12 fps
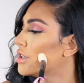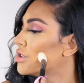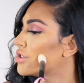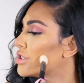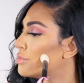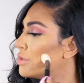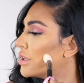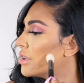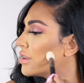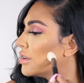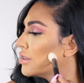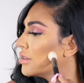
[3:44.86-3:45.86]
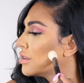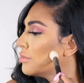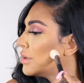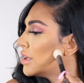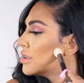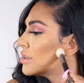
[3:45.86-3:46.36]
just putting a little
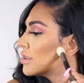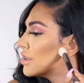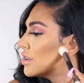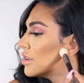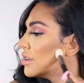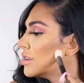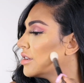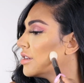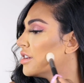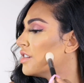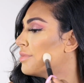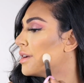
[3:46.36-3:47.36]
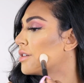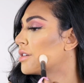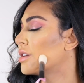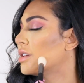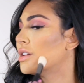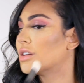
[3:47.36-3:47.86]
bit of powder
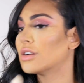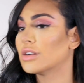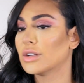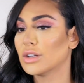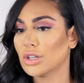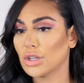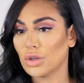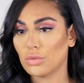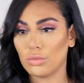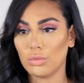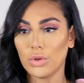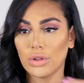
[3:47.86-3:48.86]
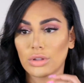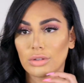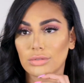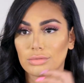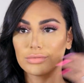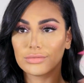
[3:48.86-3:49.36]
here will
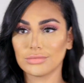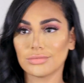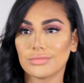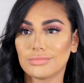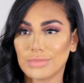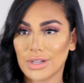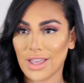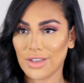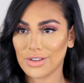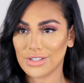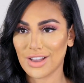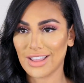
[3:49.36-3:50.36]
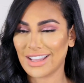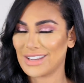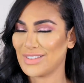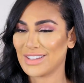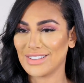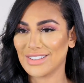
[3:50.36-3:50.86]
bring out your jawline and
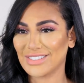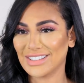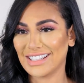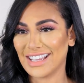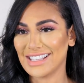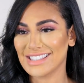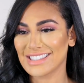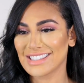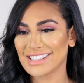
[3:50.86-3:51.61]
make you look really nice.